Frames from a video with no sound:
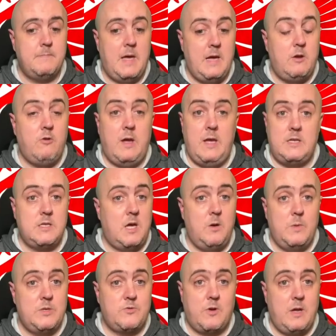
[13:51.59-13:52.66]
and Craig's
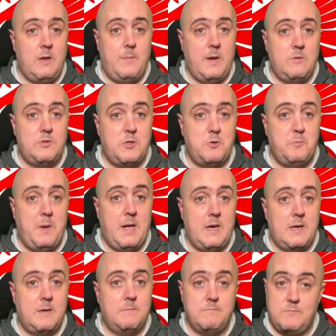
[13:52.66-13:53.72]
always right about Jude
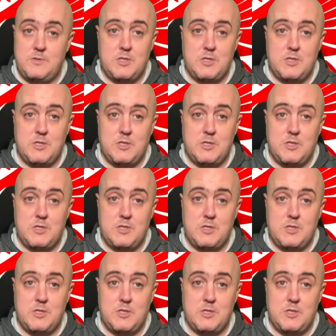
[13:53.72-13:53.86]
Bellingham.